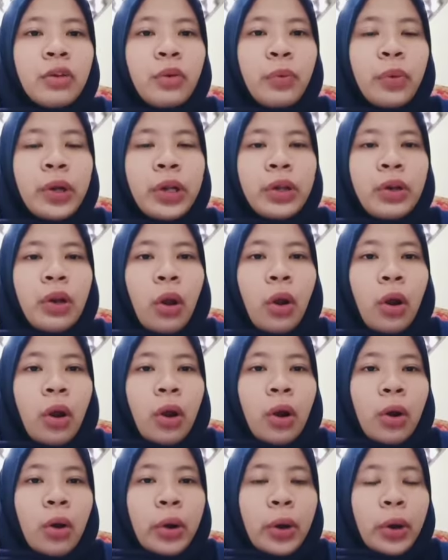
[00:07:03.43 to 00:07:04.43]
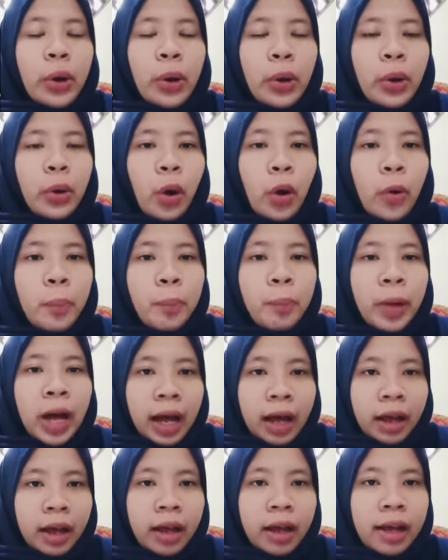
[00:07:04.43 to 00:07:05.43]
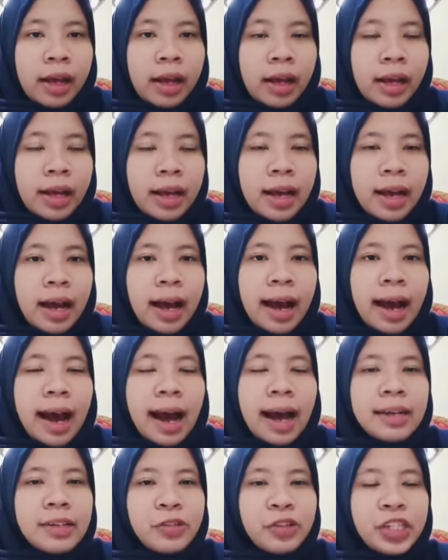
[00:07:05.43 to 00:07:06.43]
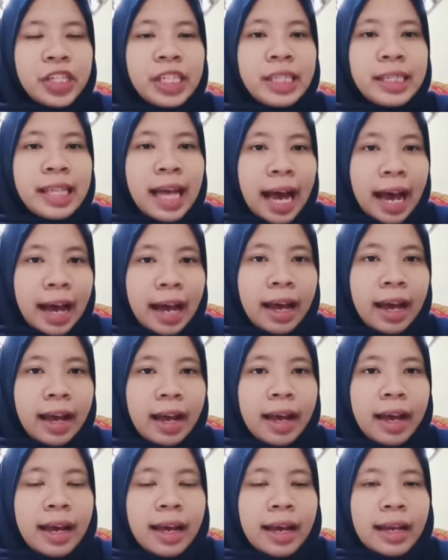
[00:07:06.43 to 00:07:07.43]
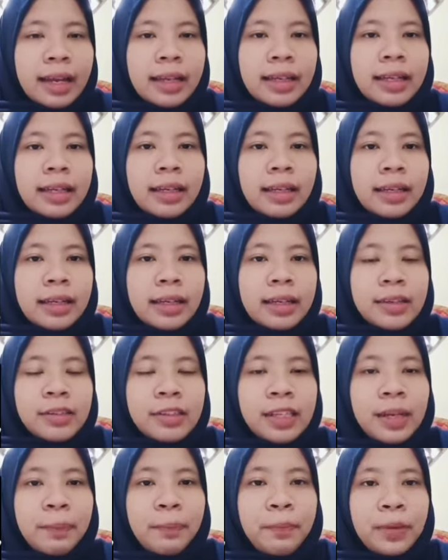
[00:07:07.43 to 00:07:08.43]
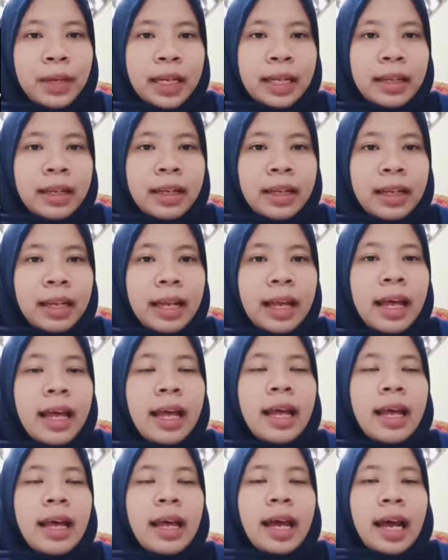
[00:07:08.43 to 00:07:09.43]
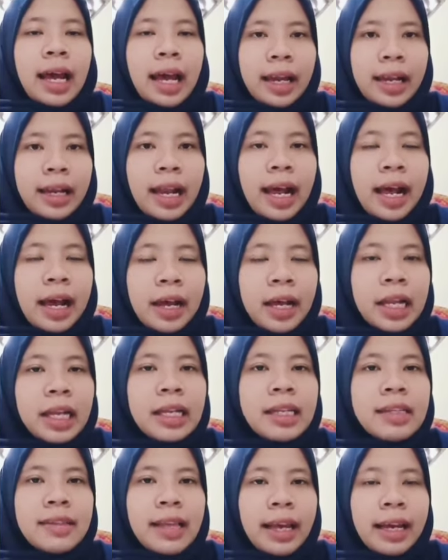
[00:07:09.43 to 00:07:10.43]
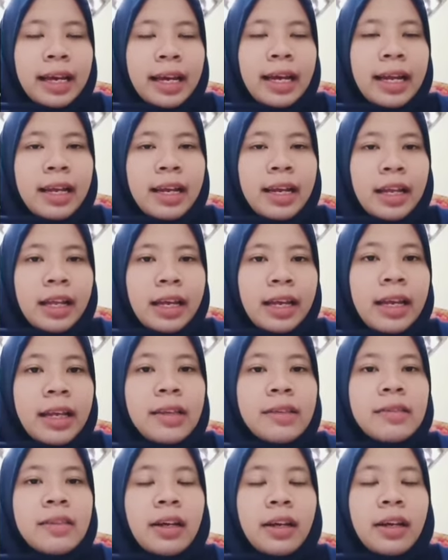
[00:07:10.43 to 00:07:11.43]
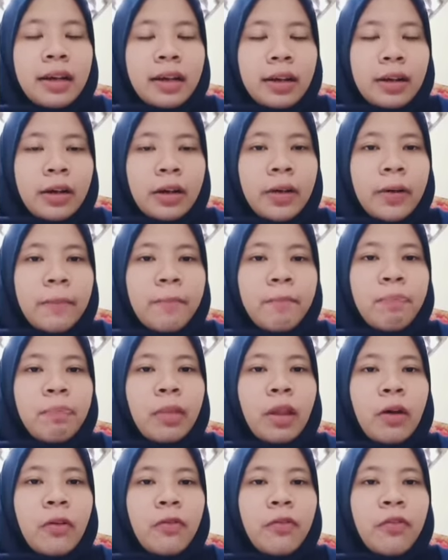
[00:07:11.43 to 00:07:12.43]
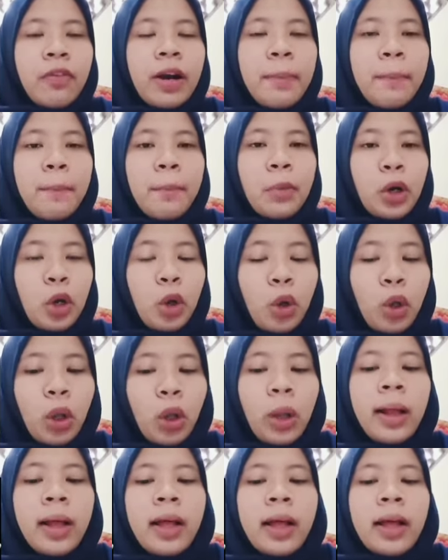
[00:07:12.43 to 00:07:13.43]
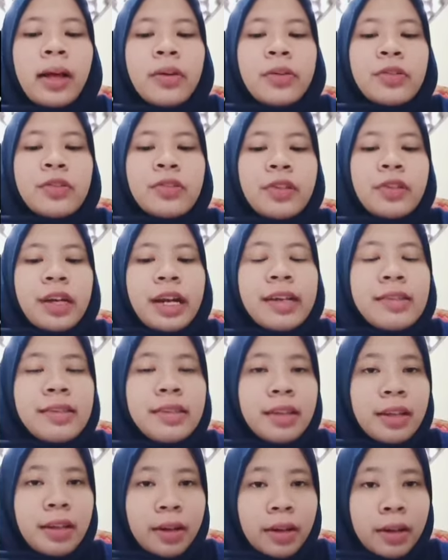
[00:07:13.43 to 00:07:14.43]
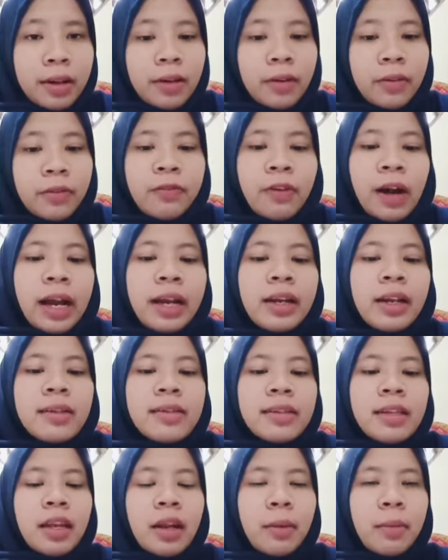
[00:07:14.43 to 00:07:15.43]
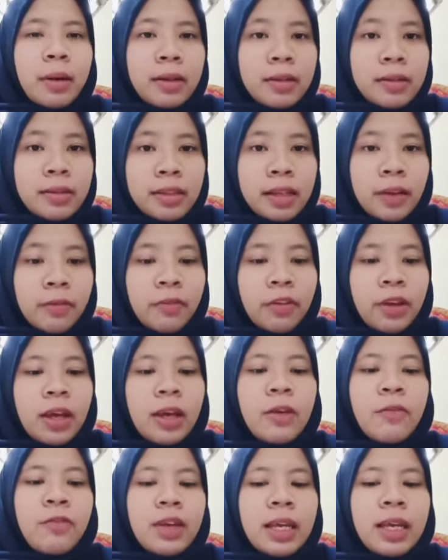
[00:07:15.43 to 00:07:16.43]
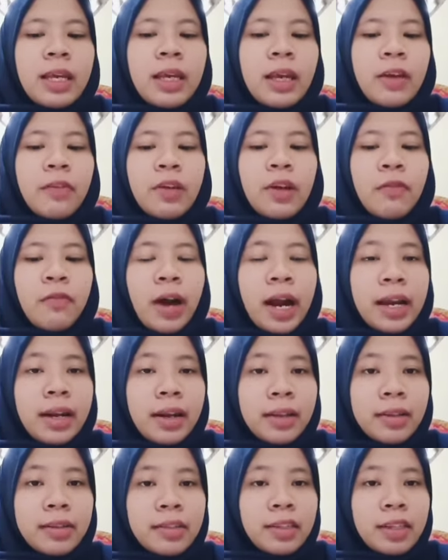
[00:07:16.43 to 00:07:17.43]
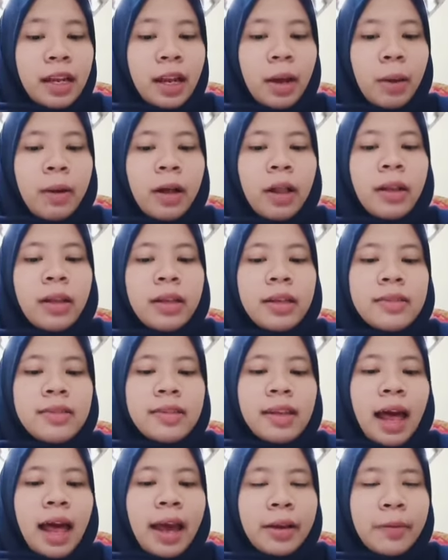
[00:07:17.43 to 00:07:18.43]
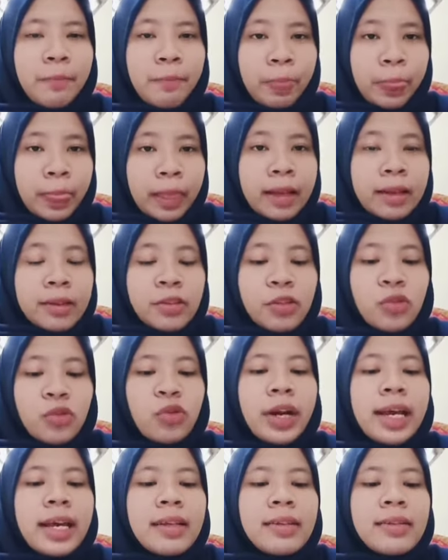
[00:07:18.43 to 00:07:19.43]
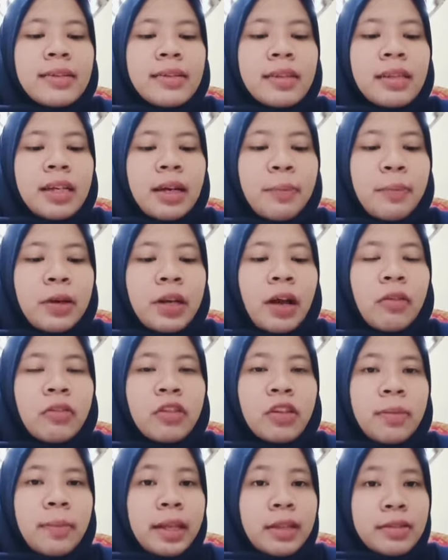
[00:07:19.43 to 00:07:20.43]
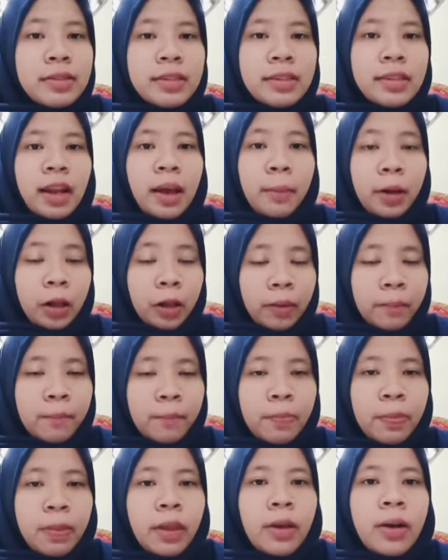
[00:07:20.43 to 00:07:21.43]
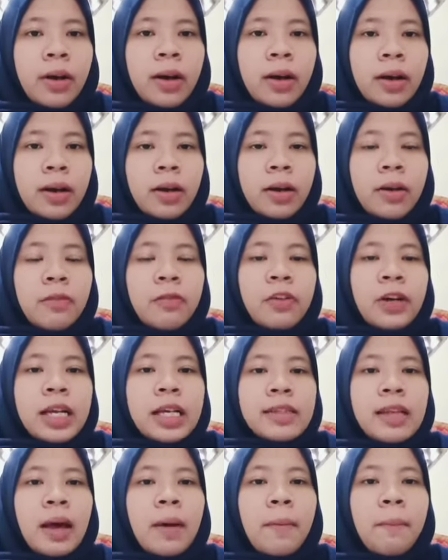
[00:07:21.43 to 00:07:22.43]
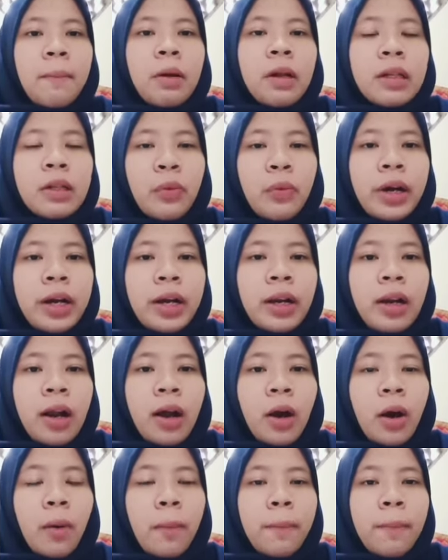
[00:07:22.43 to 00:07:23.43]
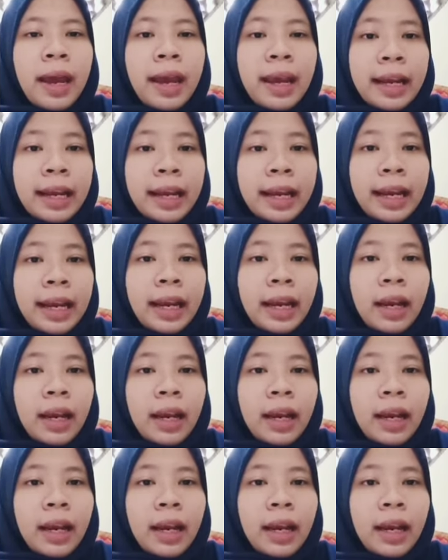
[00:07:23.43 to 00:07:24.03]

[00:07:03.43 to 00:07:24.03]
the word Roma, agenda, discipline. And then the second is verb rule. Stress the final syllables if heavy. If the final syllable is light, stress the penultimate syllable. For example, the word obey,